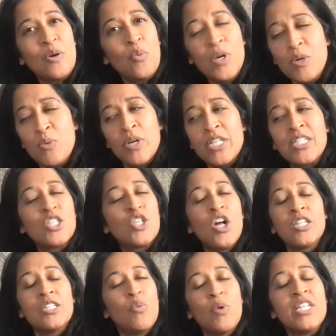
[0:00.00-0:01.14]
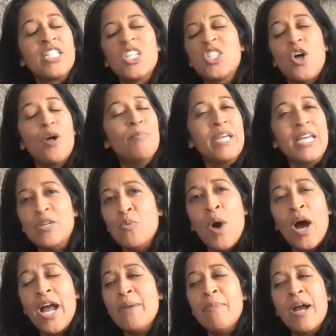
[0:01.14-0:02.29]
what what does this all what does this all mean?
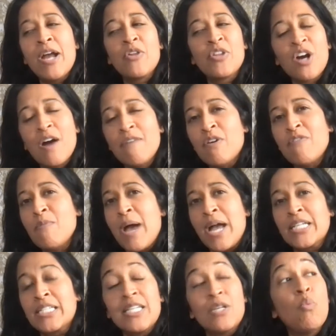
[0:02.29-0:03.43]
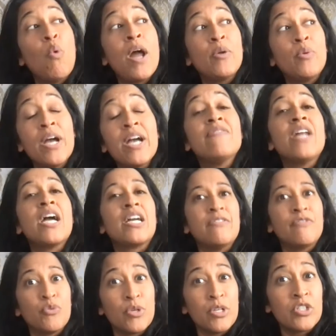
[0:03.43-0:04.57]
Why am I on the cover of a magazine? Why do I have
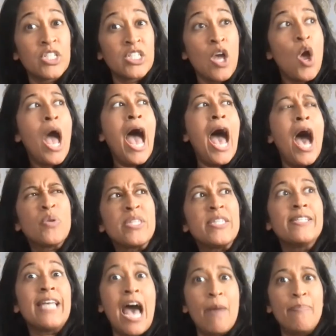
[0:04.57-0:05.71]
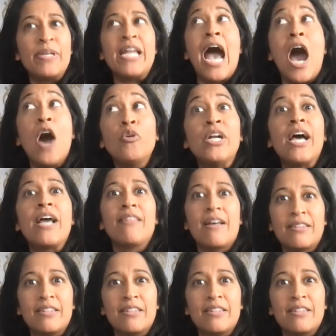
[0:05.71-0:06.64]
negative 360? How did this happen? How did up.